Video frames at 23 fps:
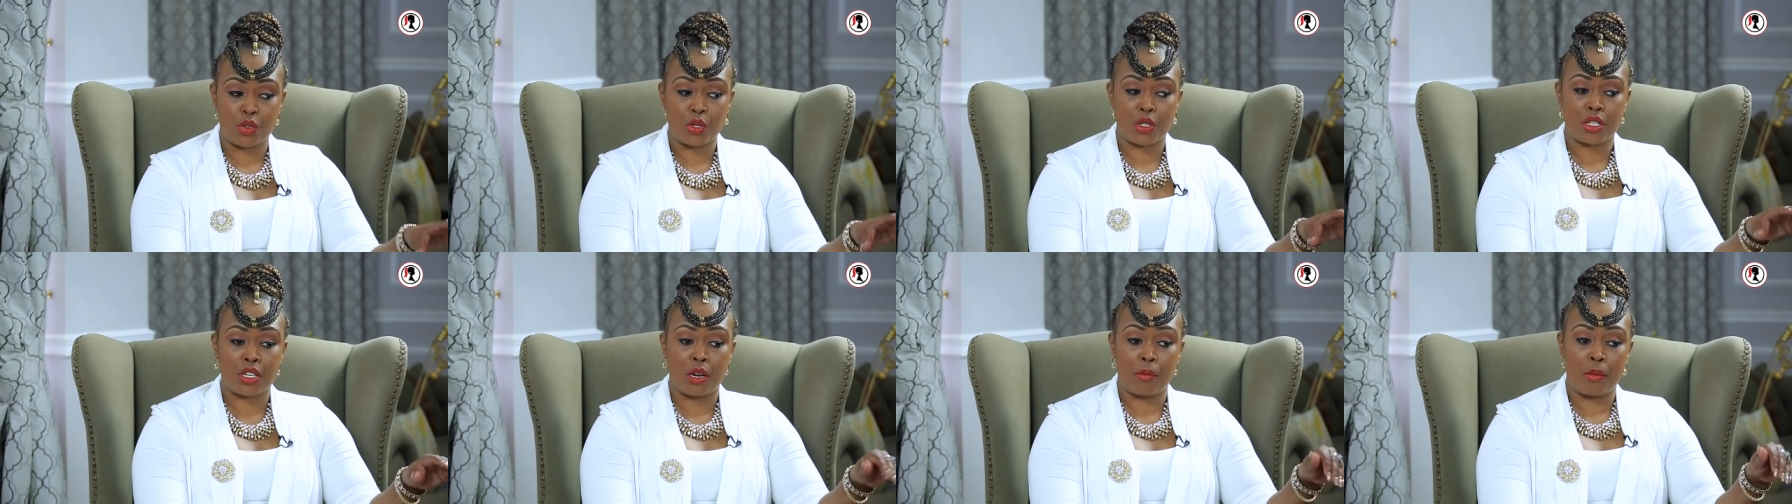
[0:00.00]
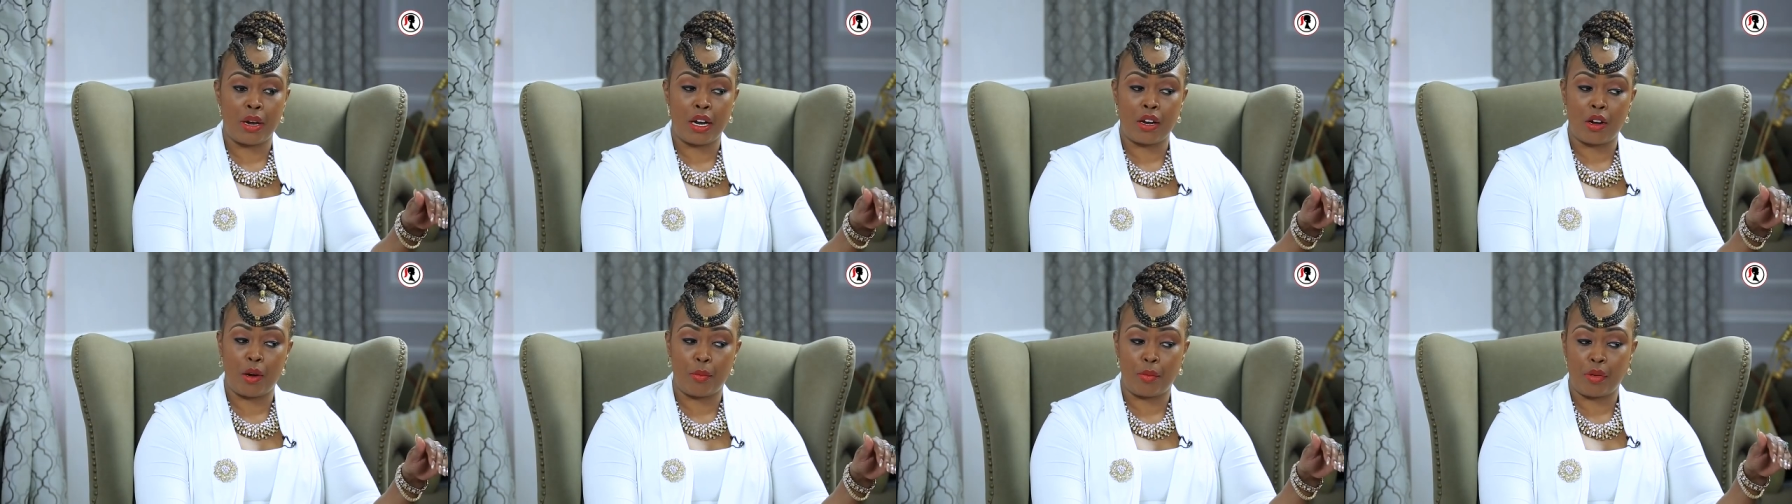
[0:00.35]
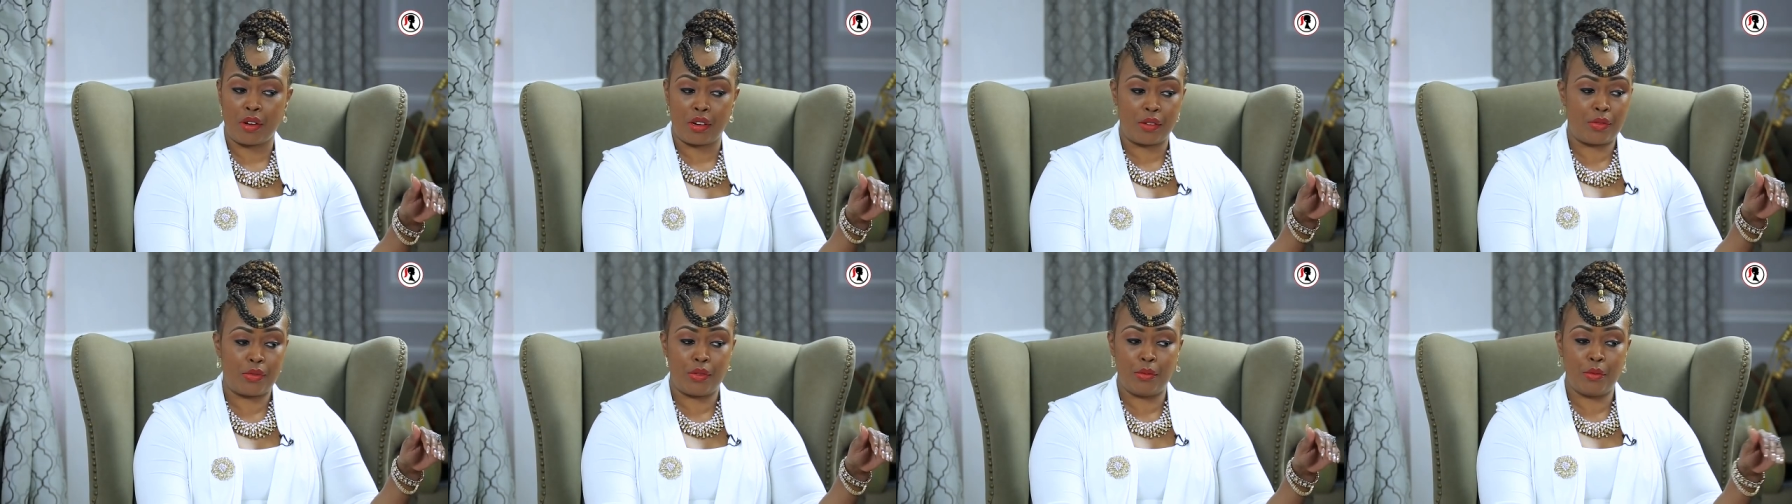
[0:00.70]
first time I got
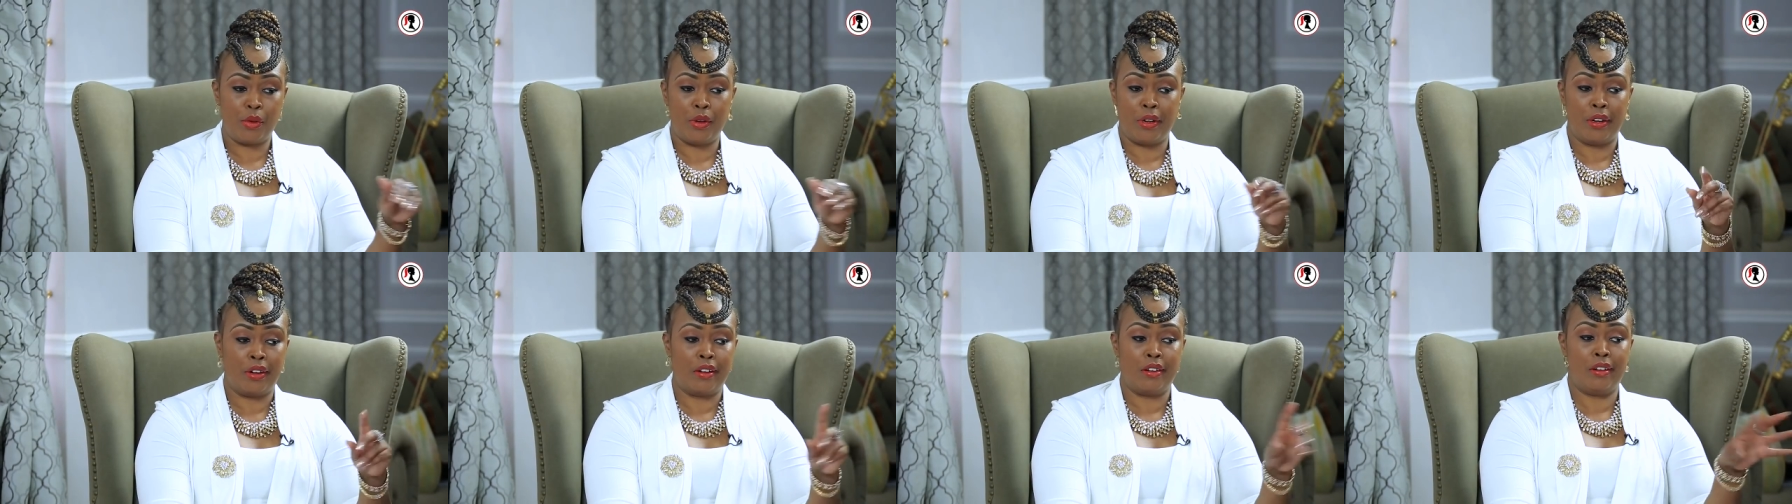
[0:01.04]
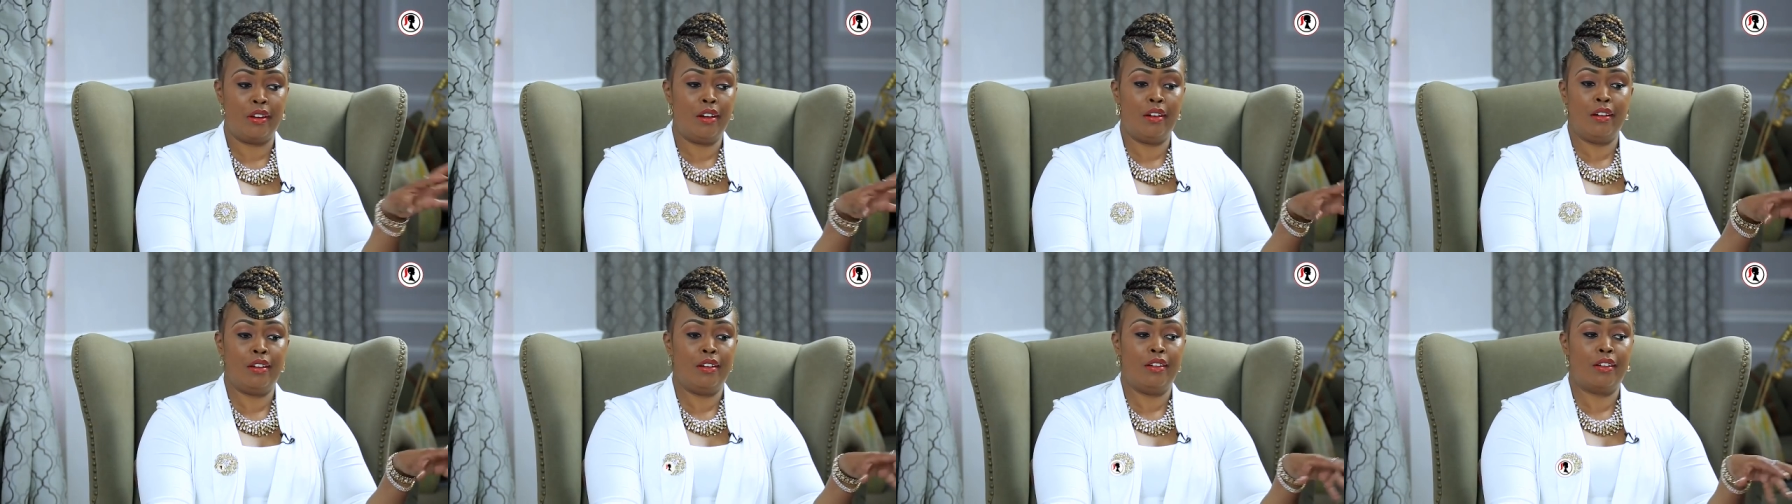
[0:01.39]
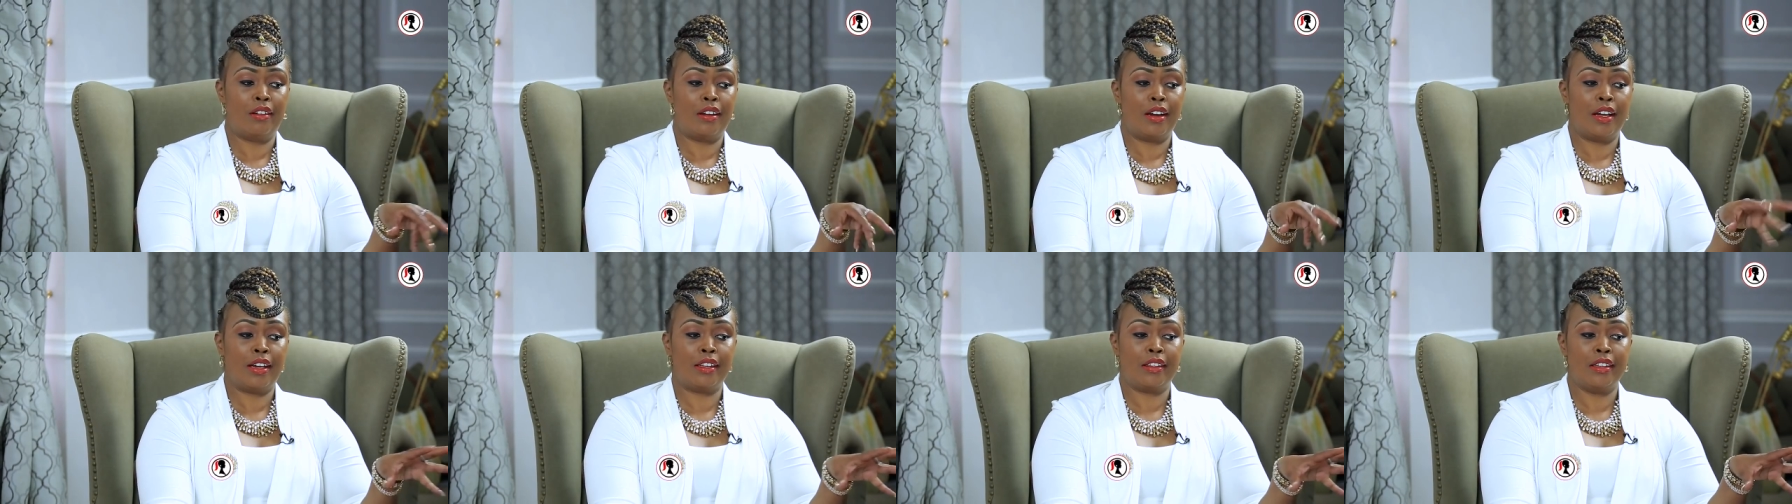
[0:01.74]
product from you, it did not
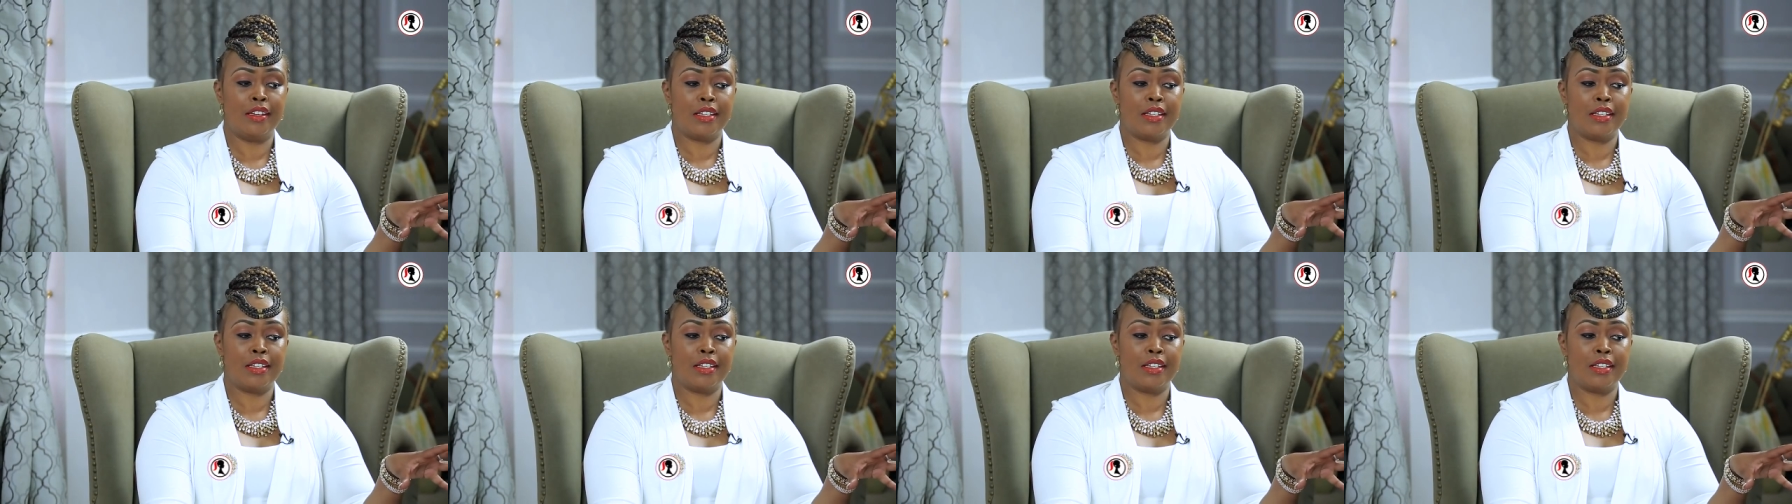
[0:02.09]
look like